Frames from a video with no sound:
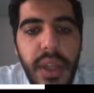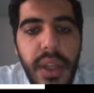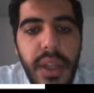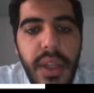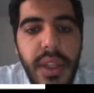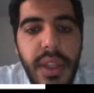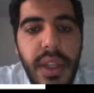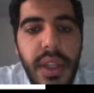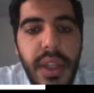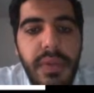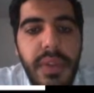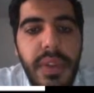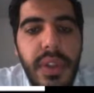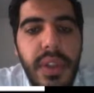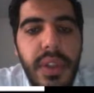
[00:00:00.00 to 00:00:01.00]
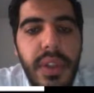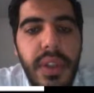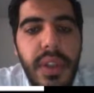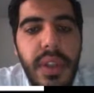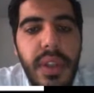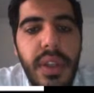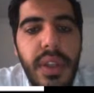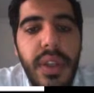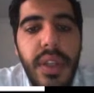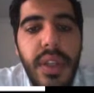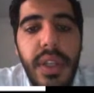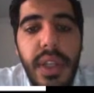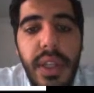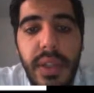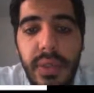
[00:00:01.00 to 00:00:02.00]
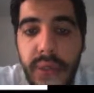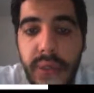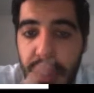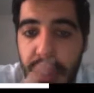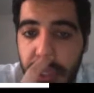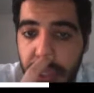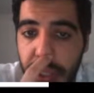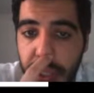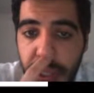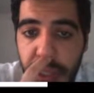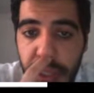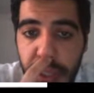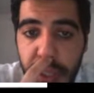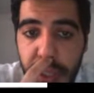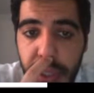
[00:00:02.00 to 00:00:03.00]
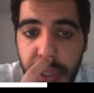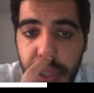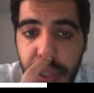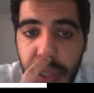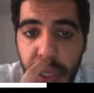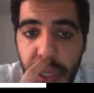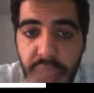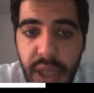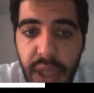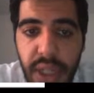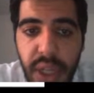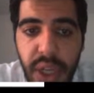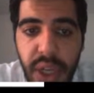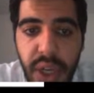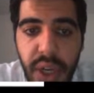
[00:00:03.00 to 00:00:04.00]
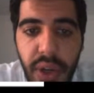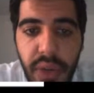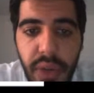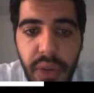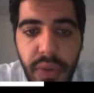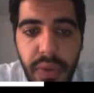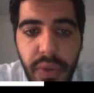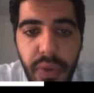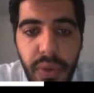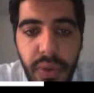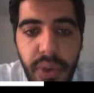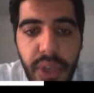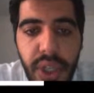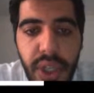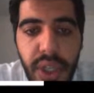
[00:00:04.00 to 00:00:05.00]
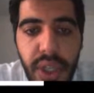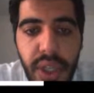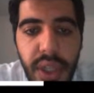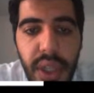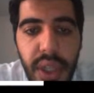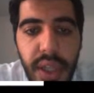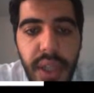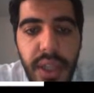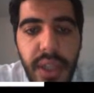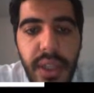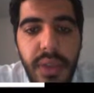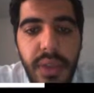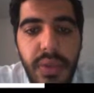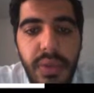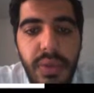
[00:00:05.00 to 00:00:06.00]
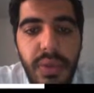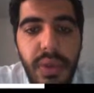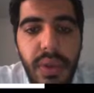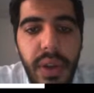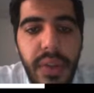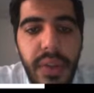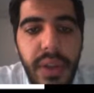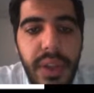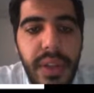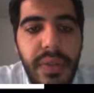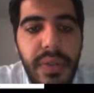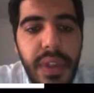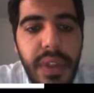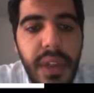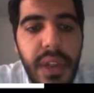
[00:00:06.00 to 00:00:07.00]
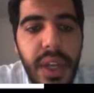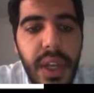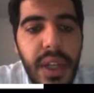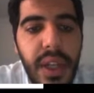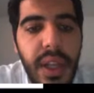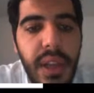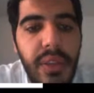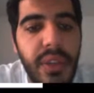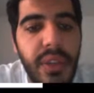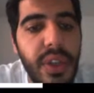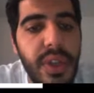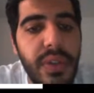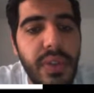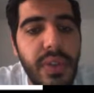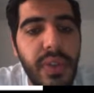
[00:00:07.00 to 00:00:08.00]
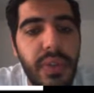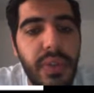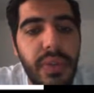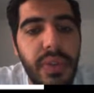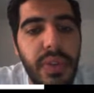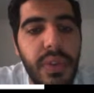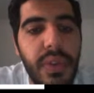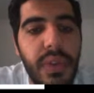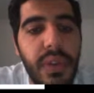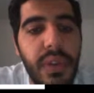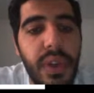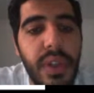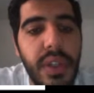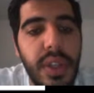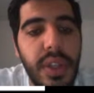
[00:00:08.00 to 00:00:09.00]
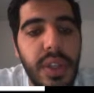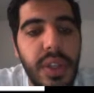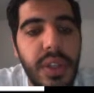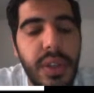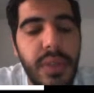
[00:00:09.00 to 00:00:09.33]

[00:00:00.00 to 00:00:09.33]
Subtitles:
incentivizing, such as the sharing of information that leads to effectiveness and efficiency of the organization.